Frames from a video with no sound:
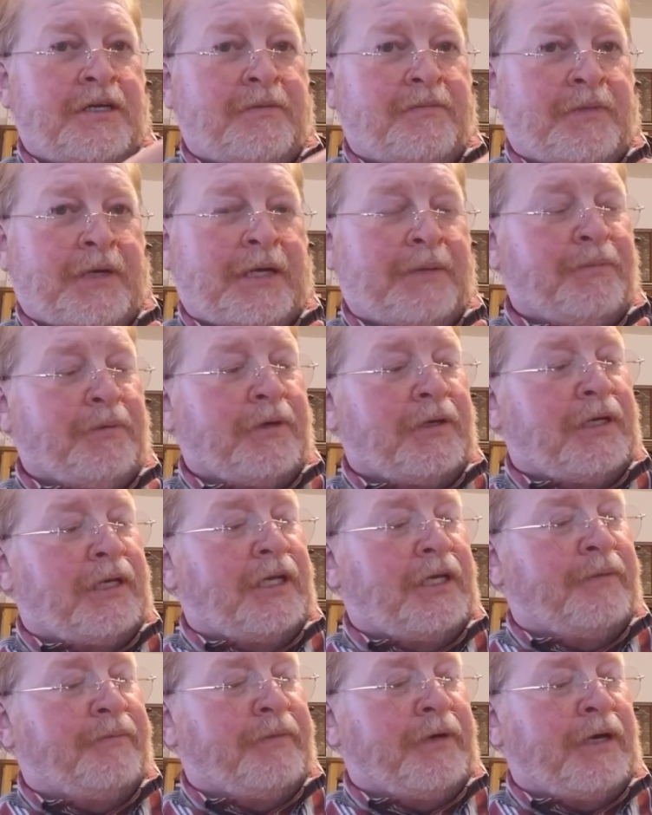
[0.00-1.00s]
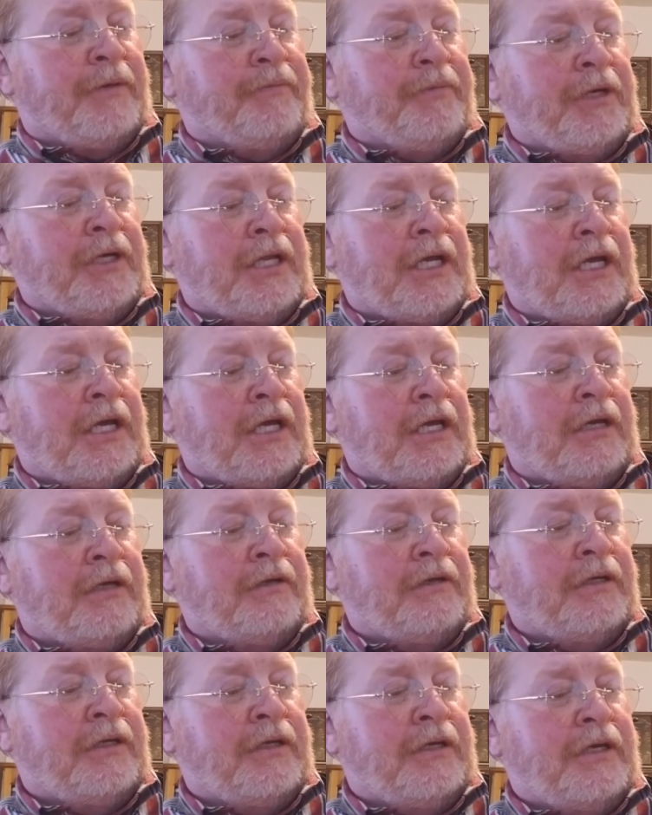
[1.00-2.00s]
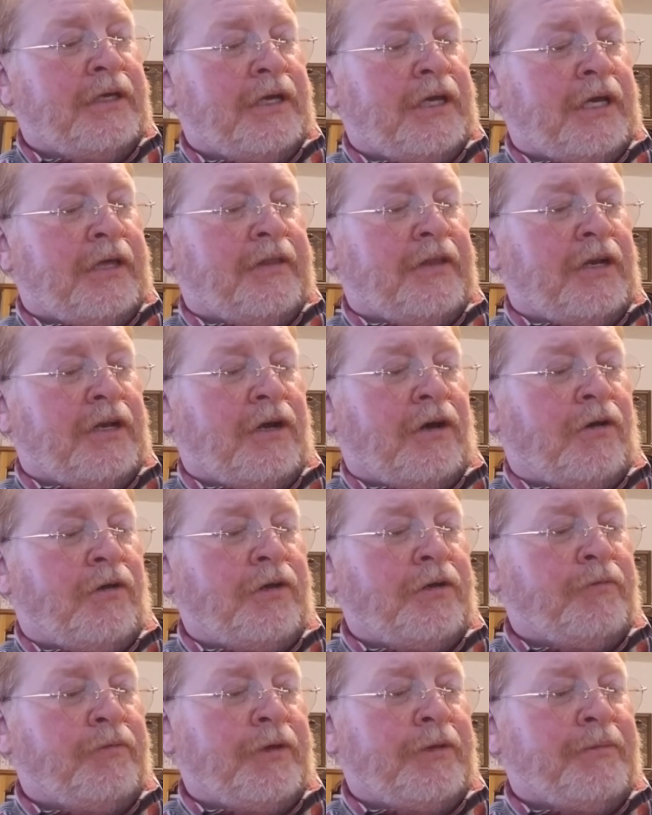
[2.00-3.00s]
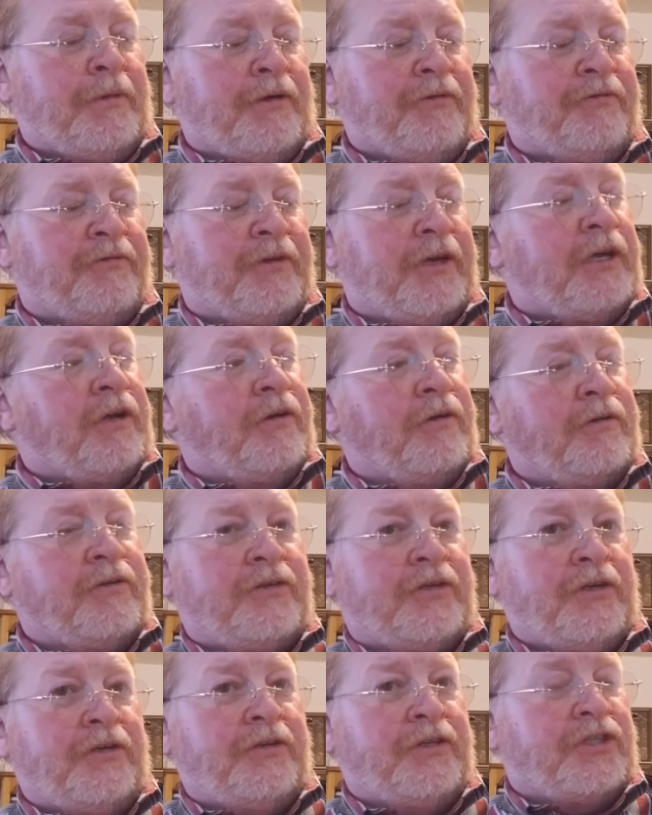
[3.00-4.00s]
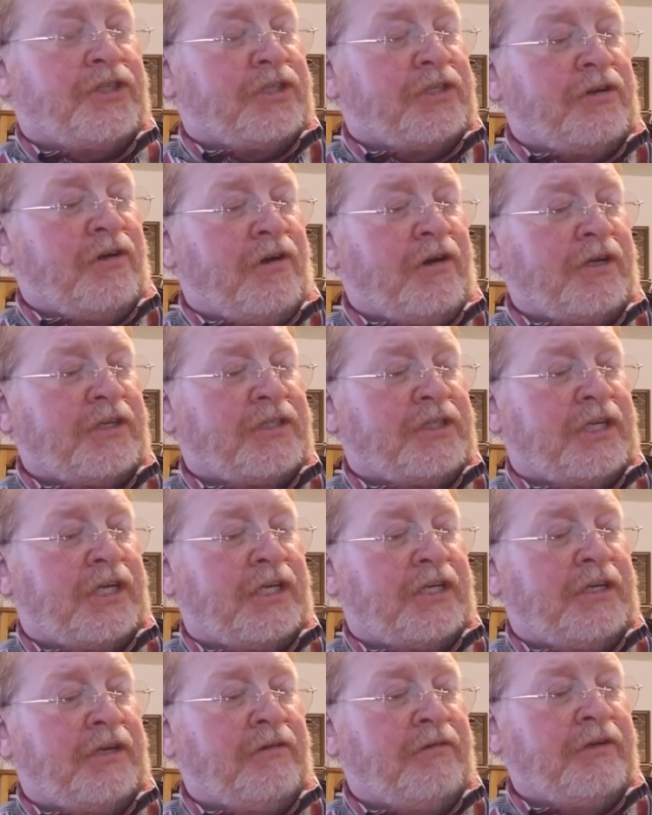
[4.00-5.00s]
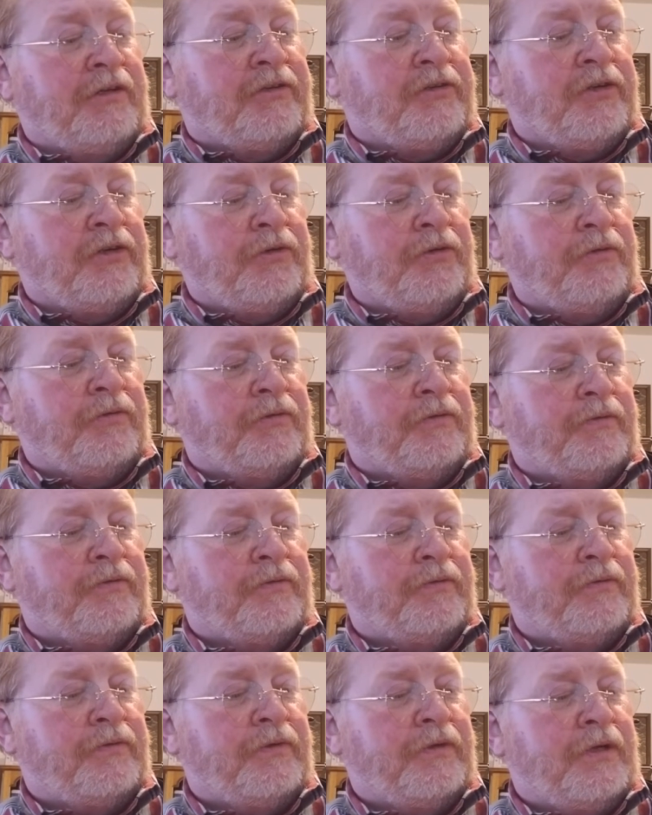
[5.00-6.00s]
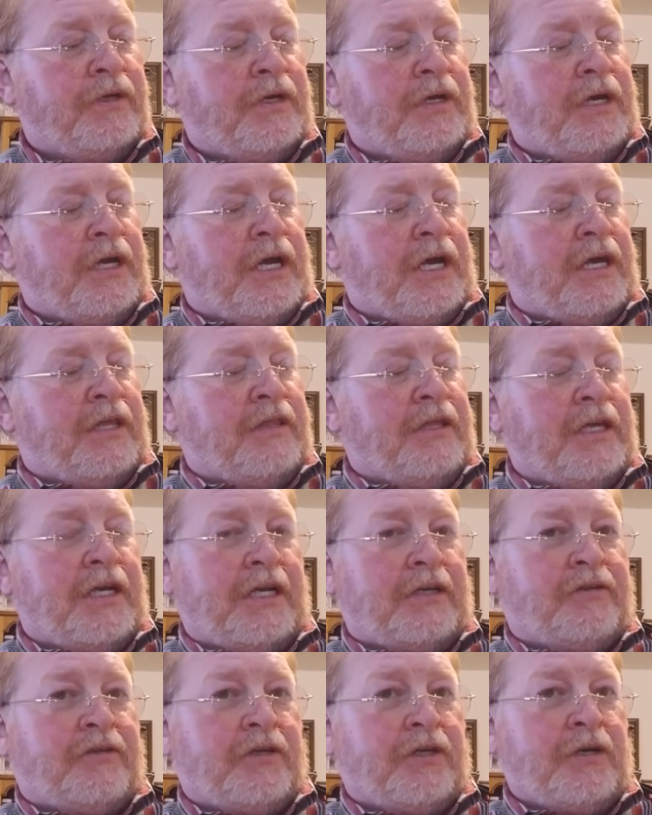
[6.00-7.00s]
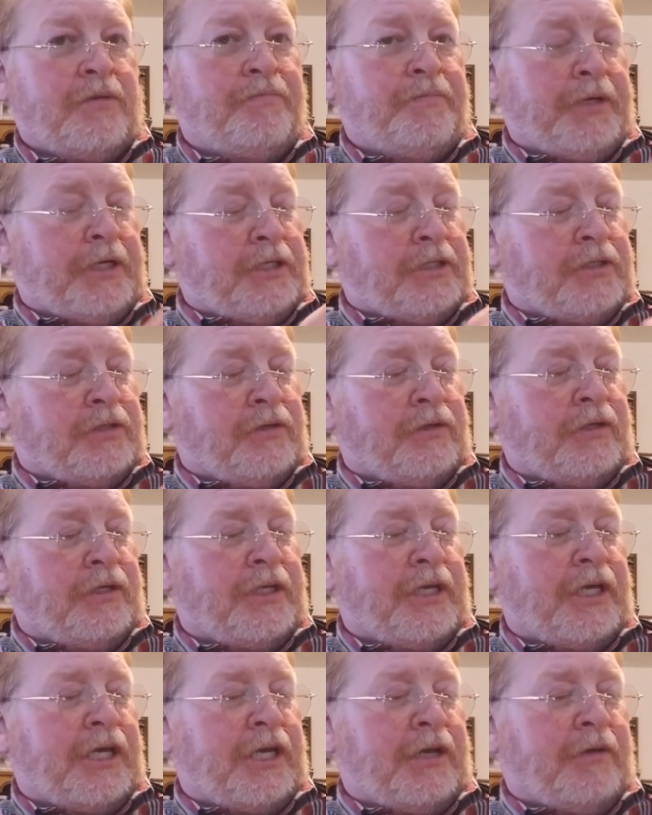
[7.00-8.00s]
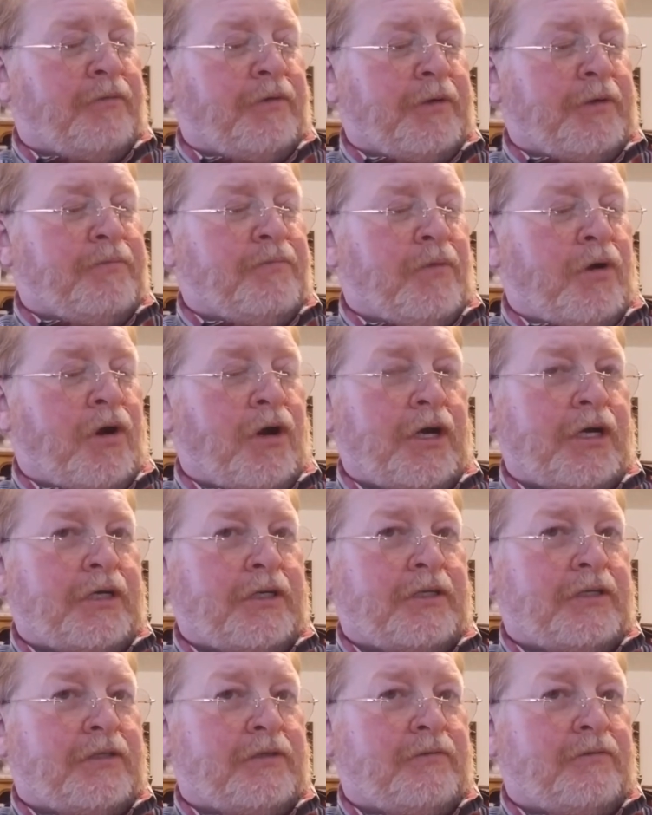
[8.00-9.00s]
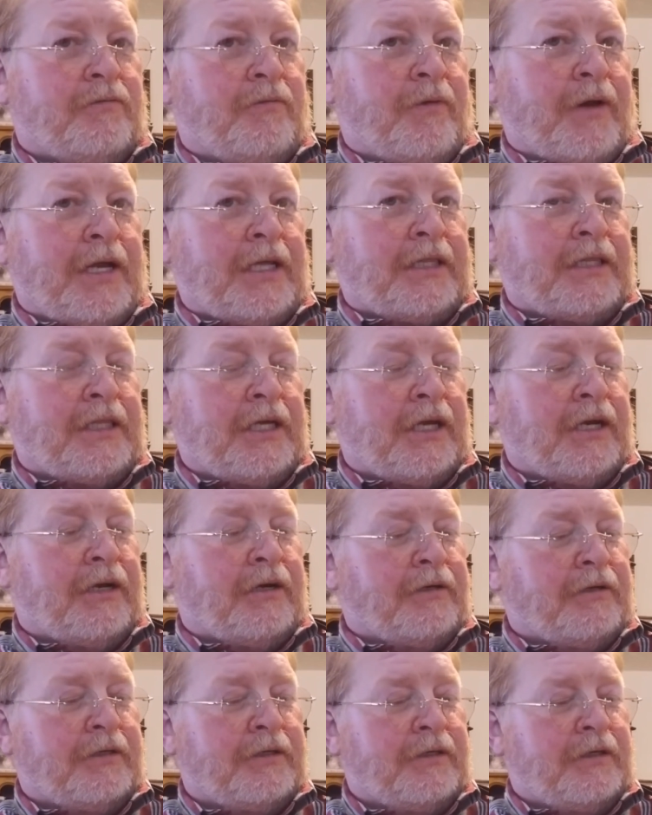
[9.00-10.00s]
paper clip up and down, and then hold it with my finger till the snark said, "You're in tune." And then I took a pencil and would mark right there.